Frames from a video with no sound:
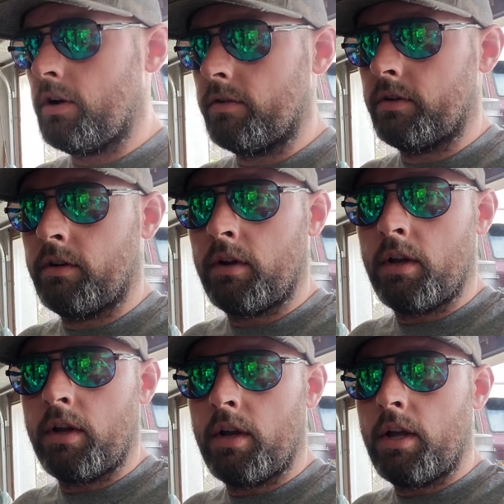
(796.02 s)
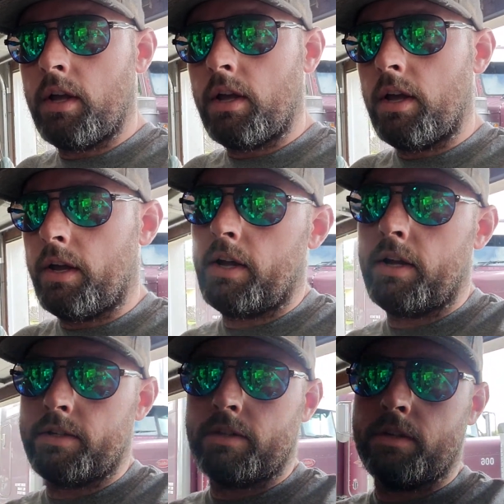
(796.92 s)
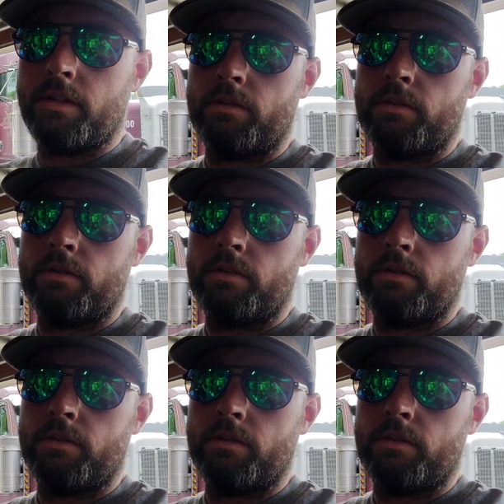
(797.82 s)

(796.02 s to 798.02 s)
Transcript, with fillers: over, and it has the